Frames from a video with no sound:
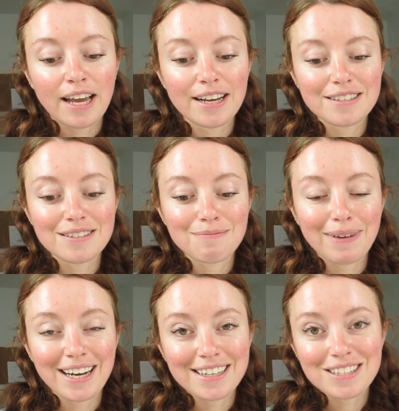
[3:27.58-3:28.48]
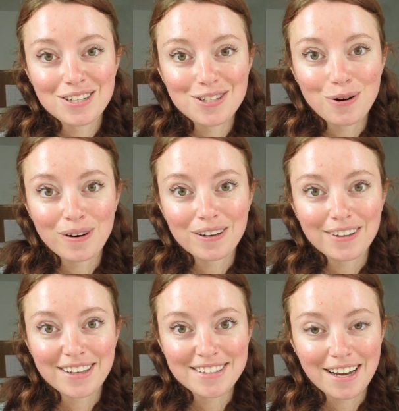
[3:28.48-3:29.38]
a, my next tutorial
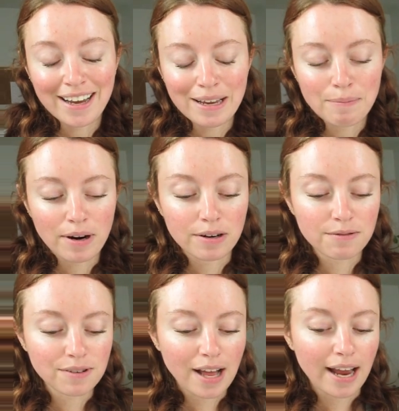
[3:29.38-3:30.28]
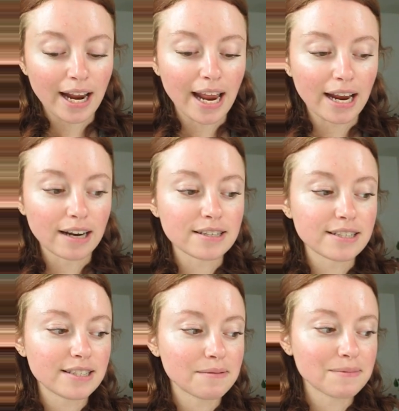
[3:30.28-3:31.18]
that's not a butterfly, and
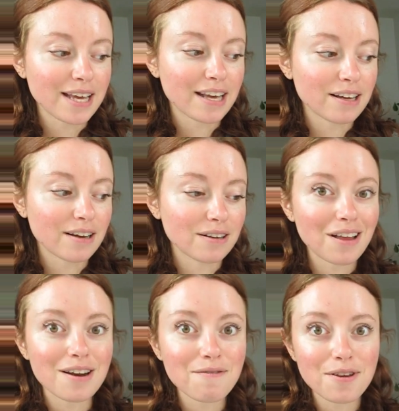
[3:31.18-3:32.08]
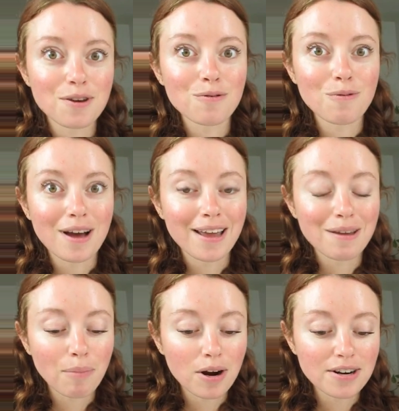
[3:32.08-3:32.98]
it seems like a lot of you want a
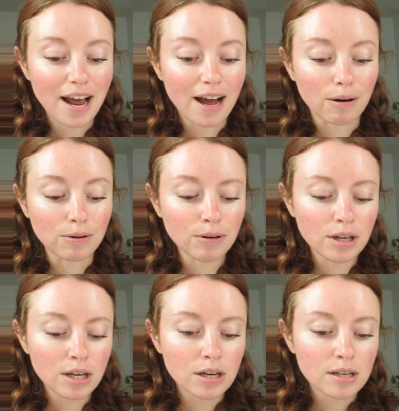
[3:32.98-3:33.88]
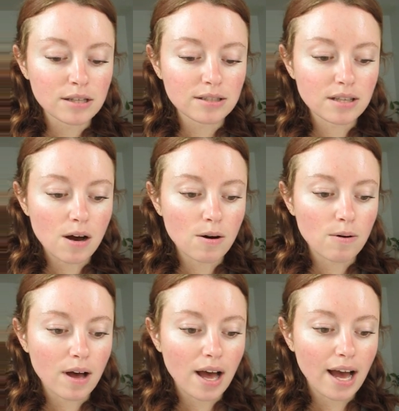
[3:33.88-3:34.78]
barn owl,
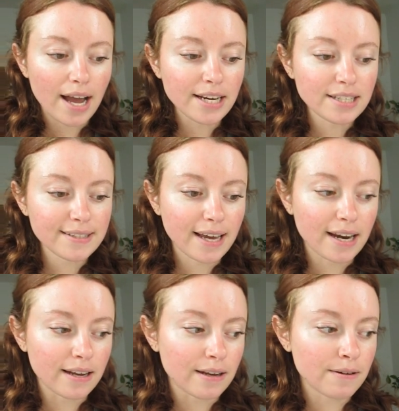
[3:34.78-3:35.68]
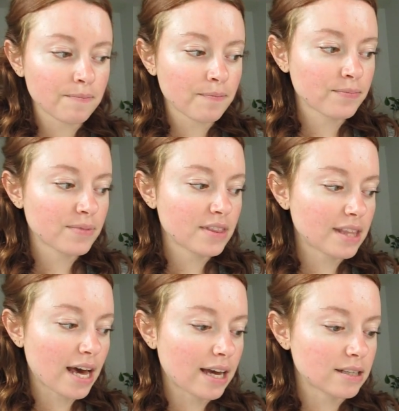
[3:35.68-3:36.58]
so I decided
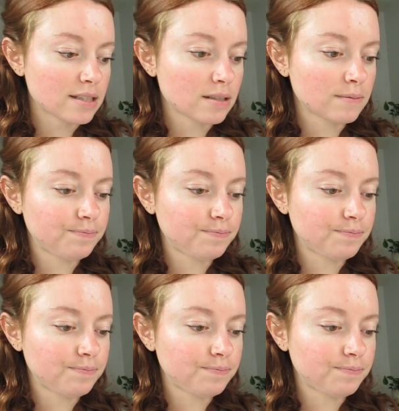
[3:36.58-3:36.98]
that